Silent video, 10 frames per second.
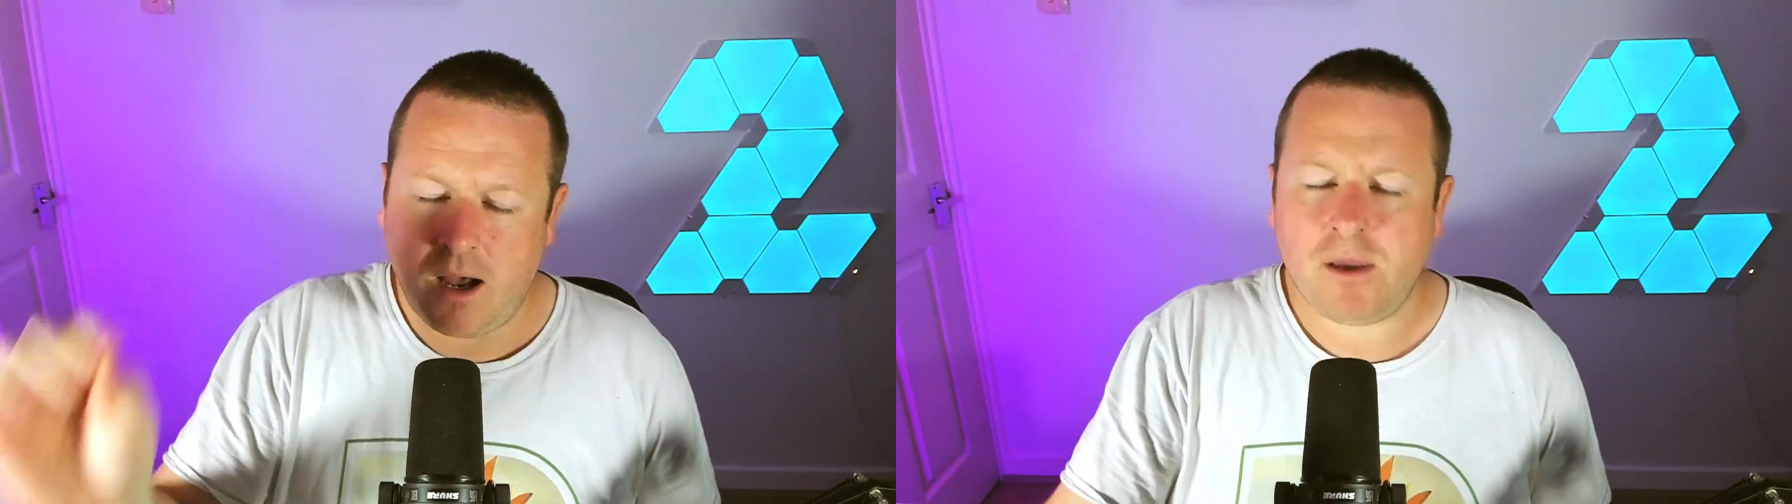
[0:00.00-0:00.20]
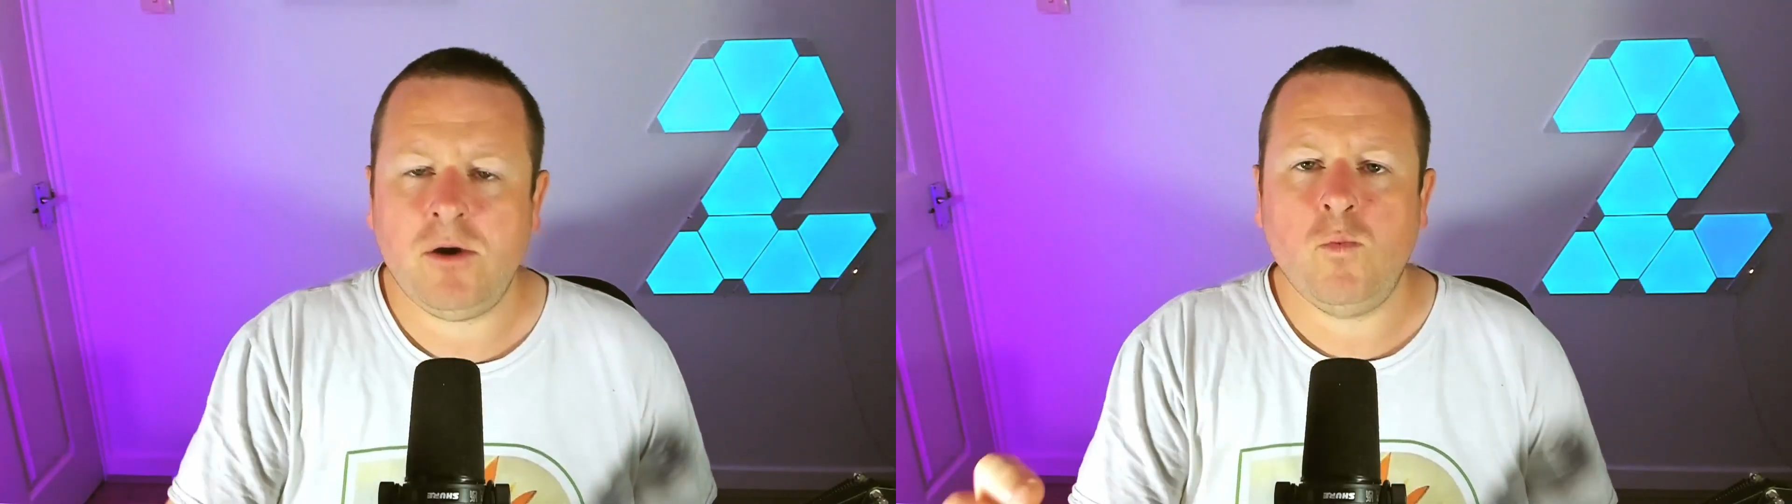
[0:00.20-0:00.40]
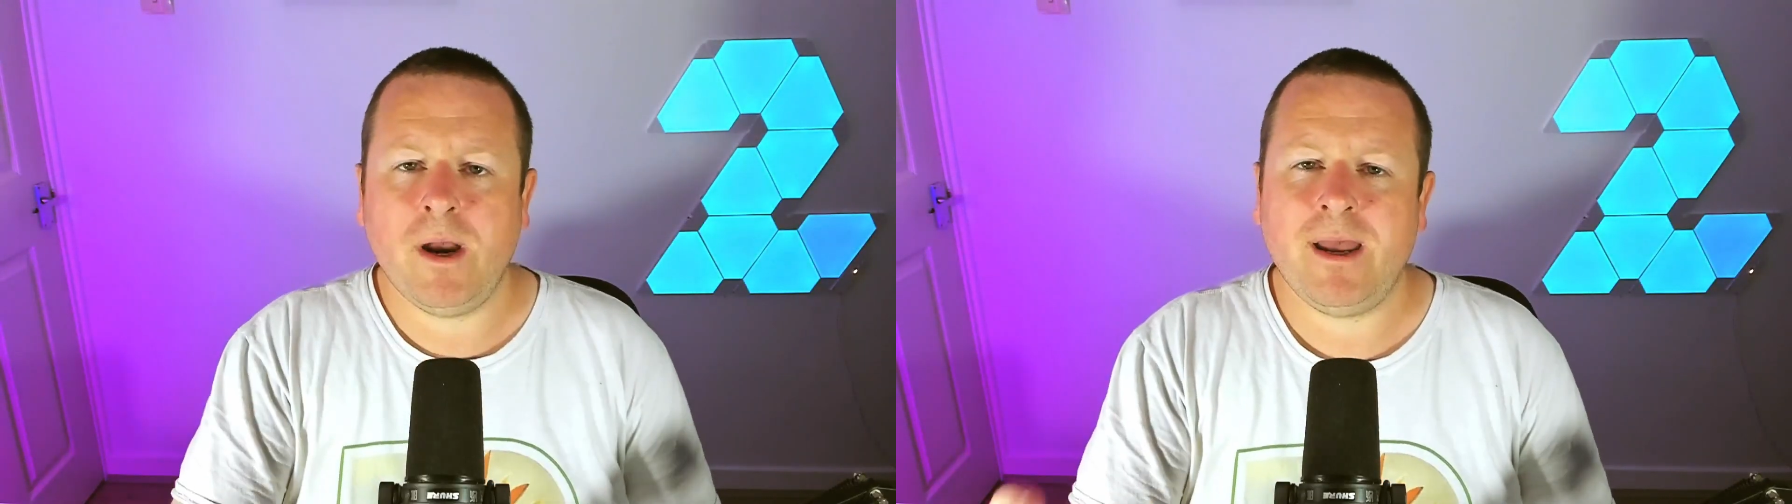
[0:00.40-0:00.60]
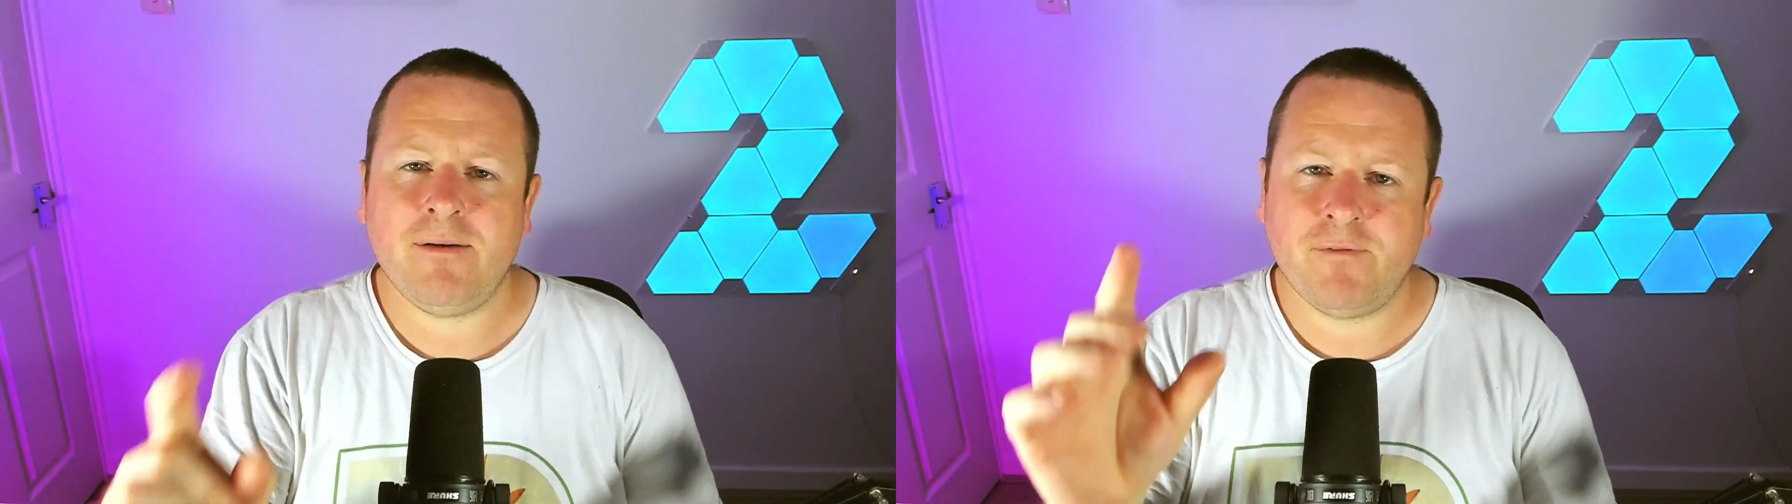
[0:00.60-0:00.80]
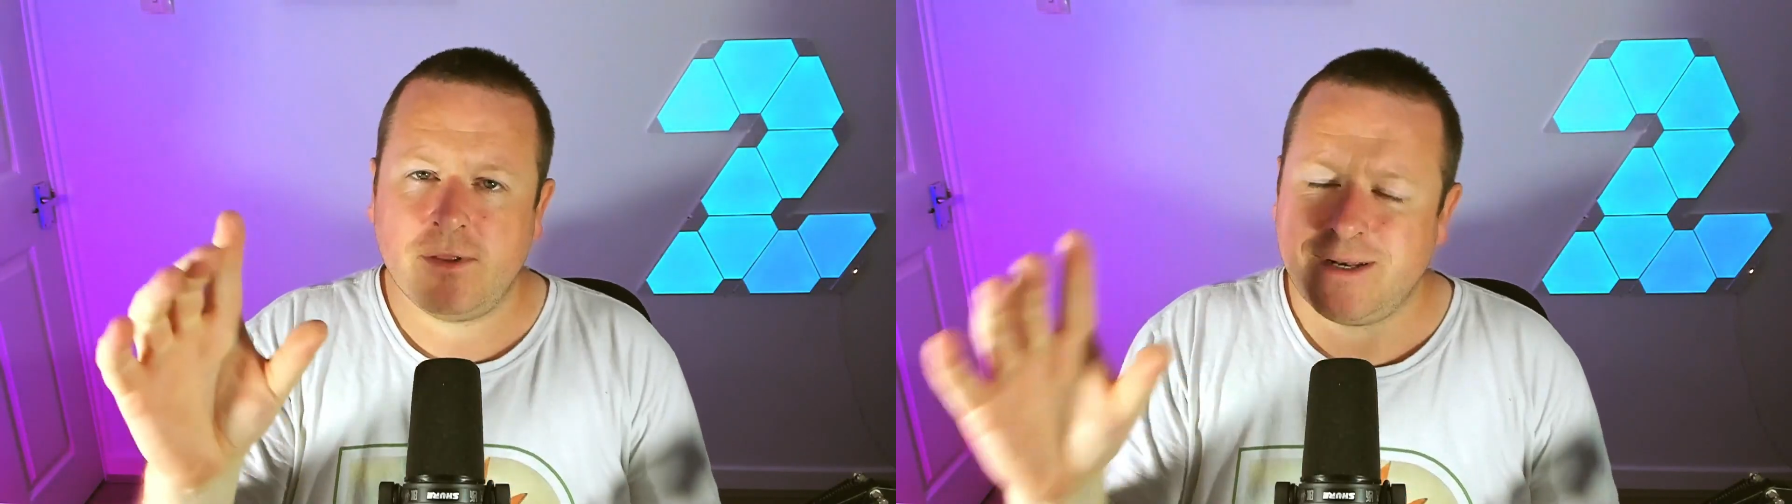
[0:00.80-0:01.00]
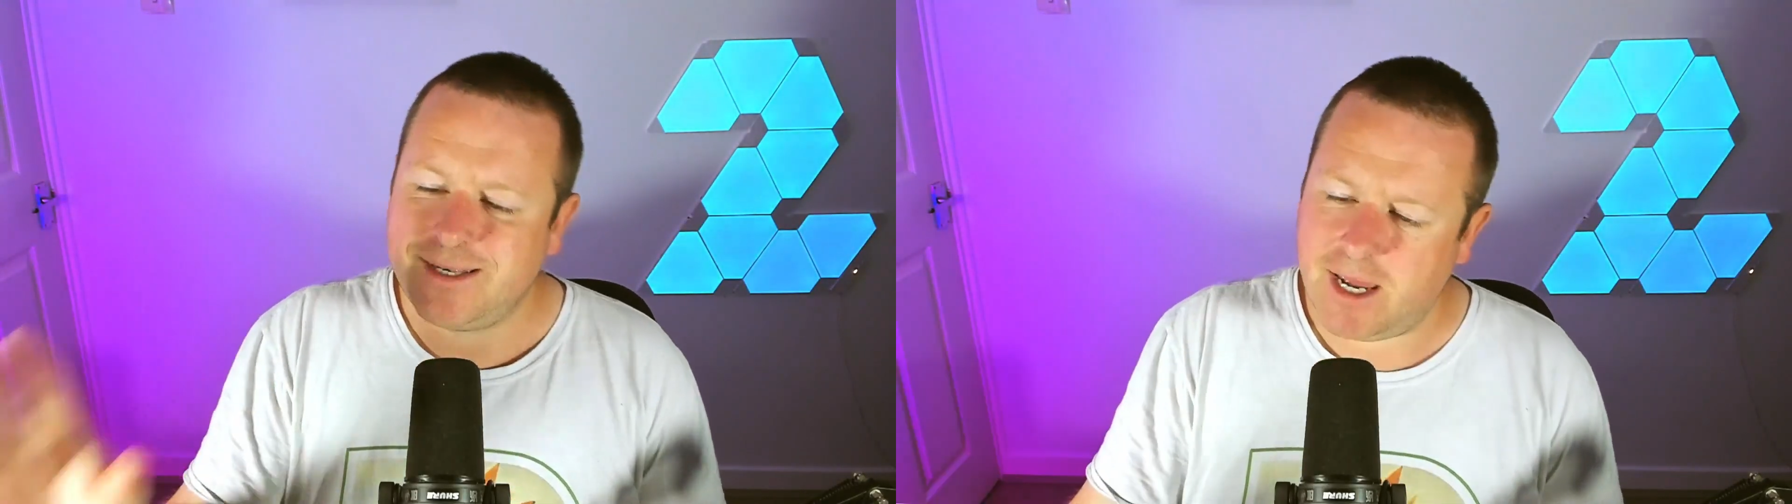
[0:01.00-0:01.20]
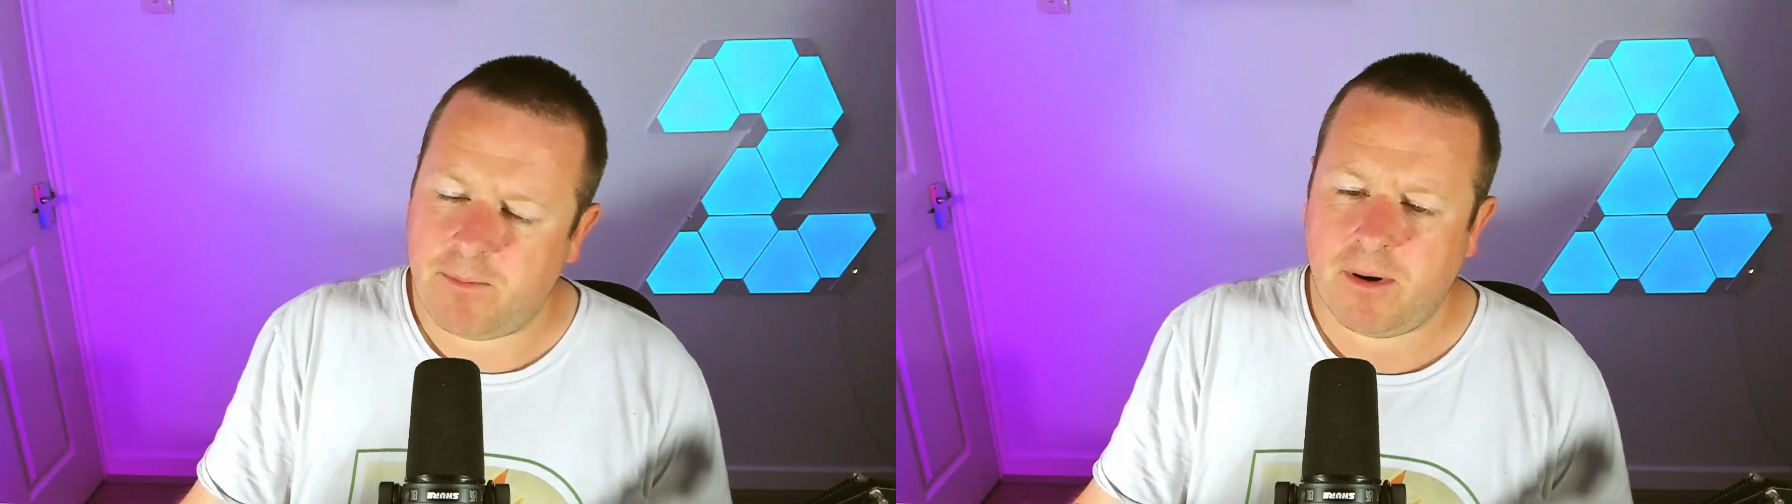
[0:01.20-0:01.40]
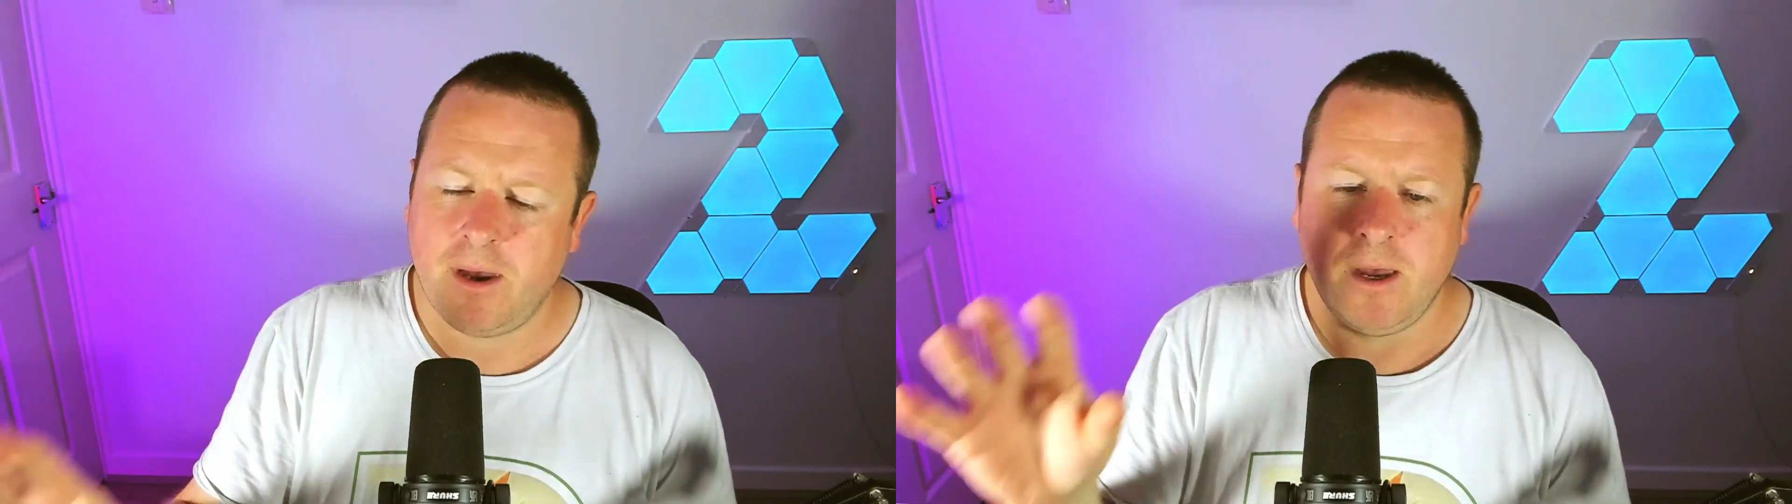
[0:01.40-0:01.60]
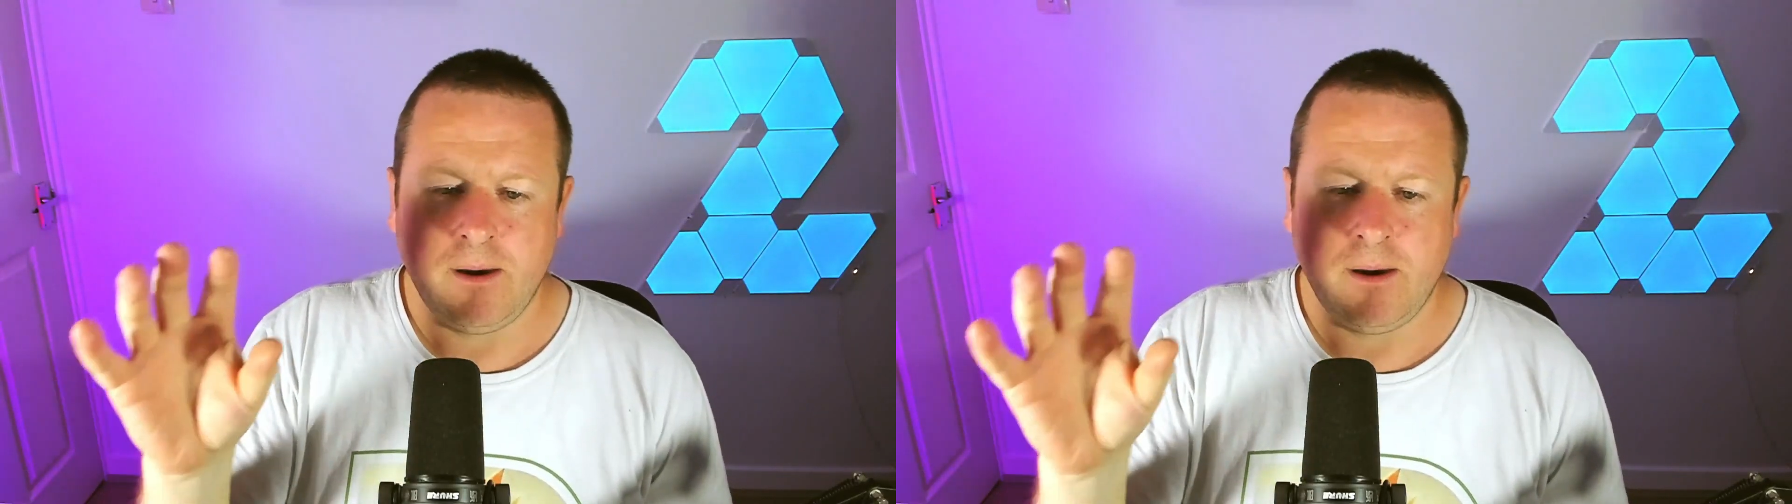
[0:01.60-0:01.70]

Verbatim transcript: Are you waiting for the dip